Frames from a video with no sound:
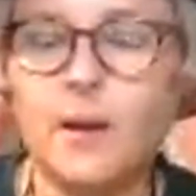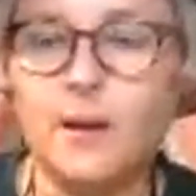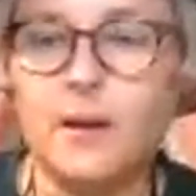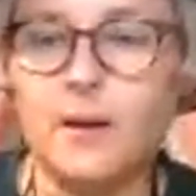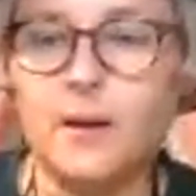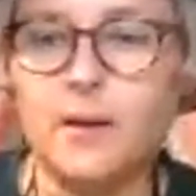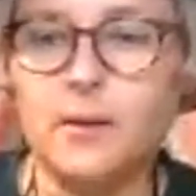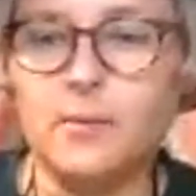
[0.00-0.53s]

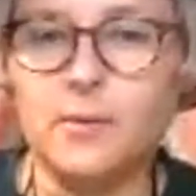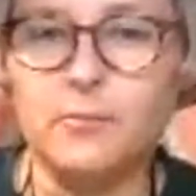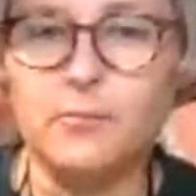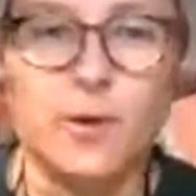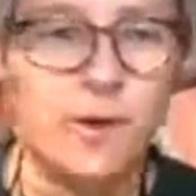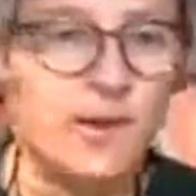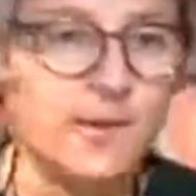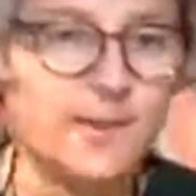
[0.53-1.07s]
The
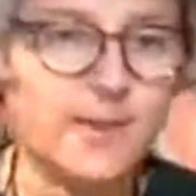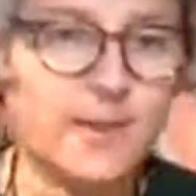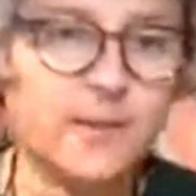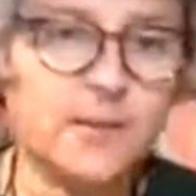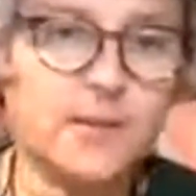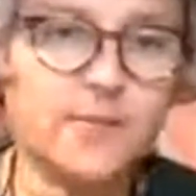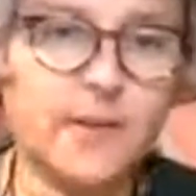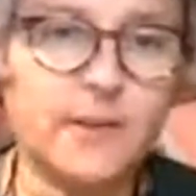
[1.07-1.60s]

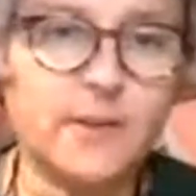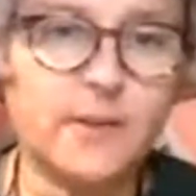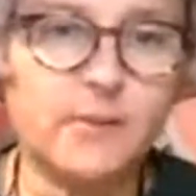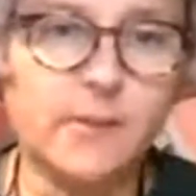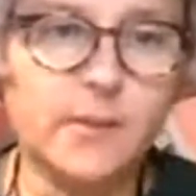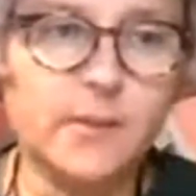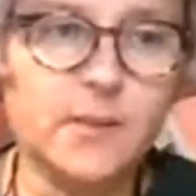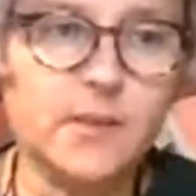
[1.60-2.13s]
Renaissance
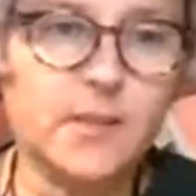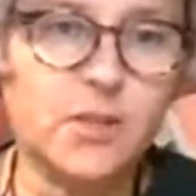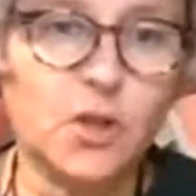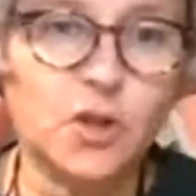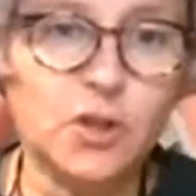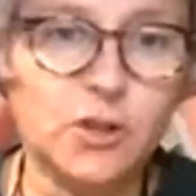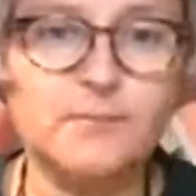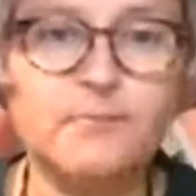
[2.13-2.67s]
Festival
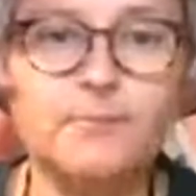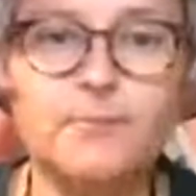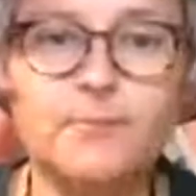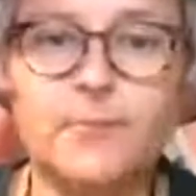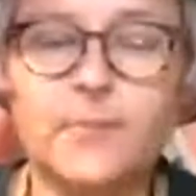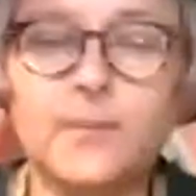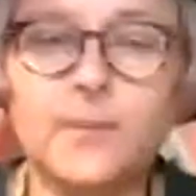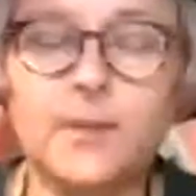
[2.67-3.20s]

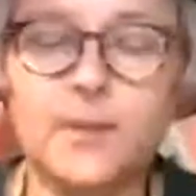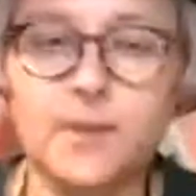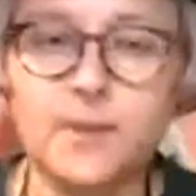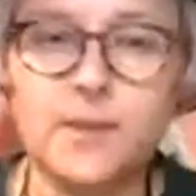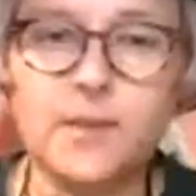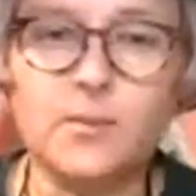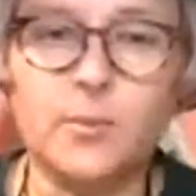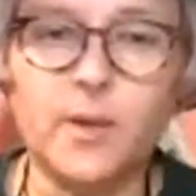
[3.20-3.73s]
starts
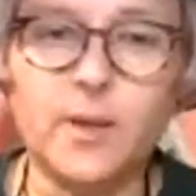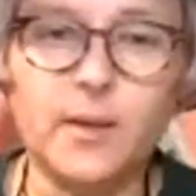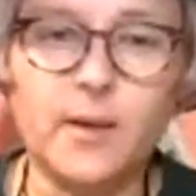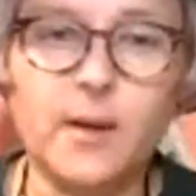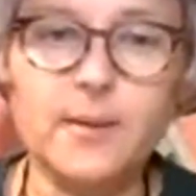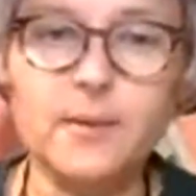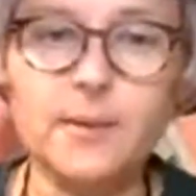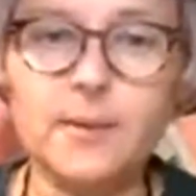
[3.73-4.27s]
this
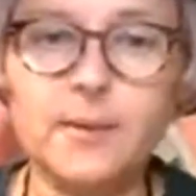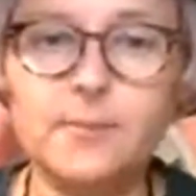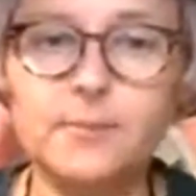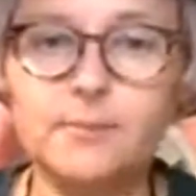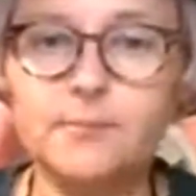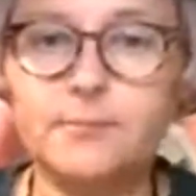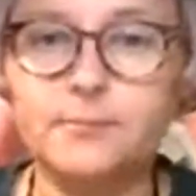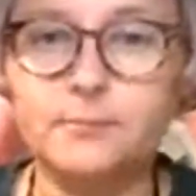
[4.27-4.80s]

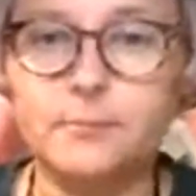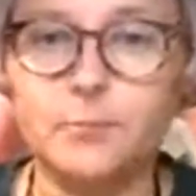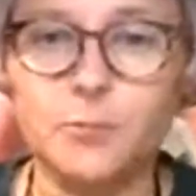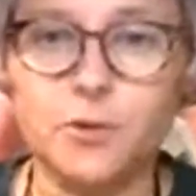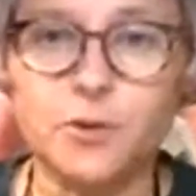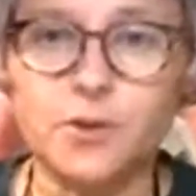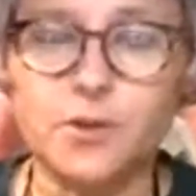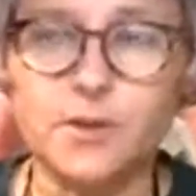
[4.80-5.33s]
weekend,
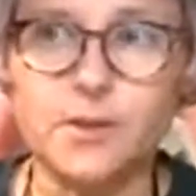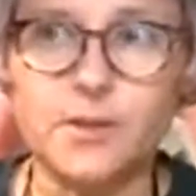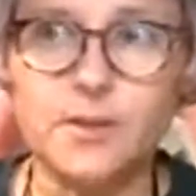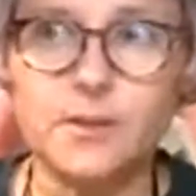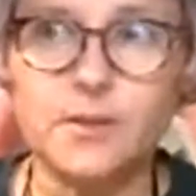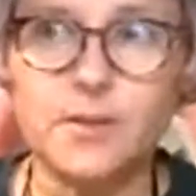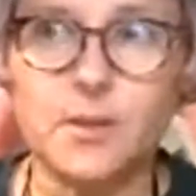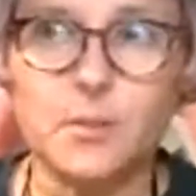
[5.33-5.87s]
which
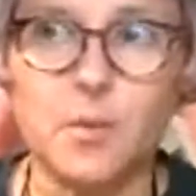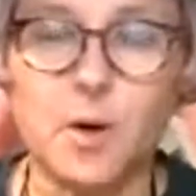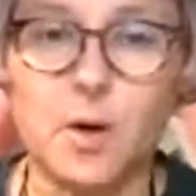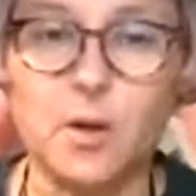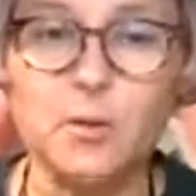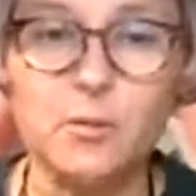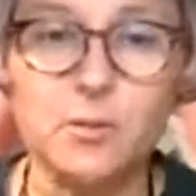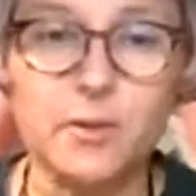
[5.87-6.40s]
is
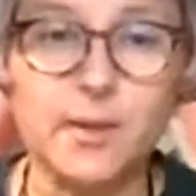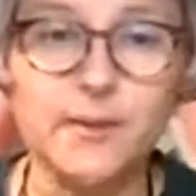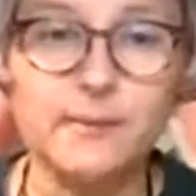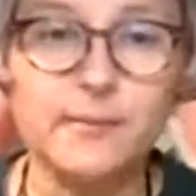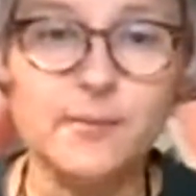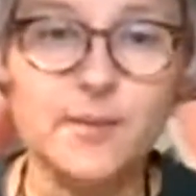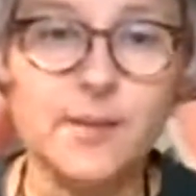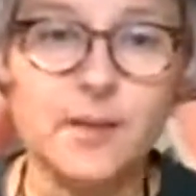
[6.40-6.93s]
tomorrow
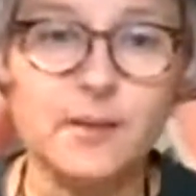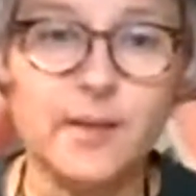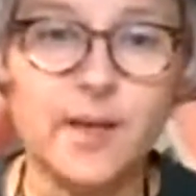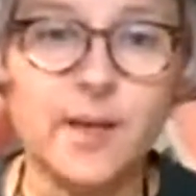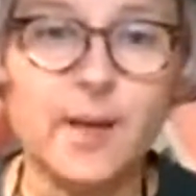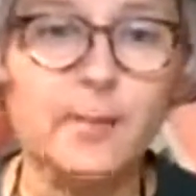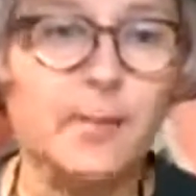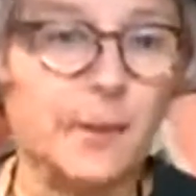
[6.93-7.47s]
and
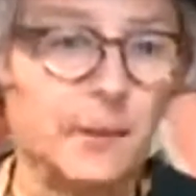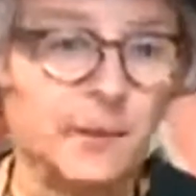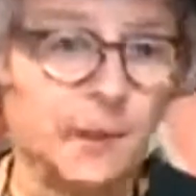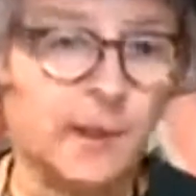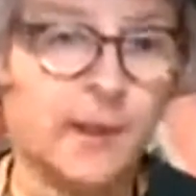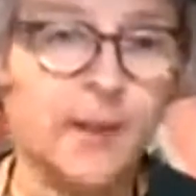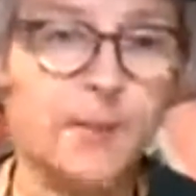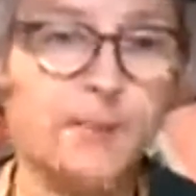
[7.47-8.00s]
Sunday and
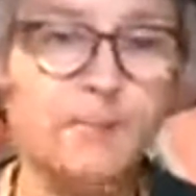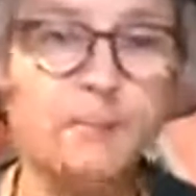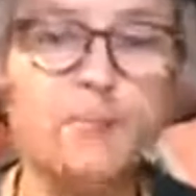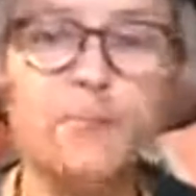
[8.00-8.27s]
Monday.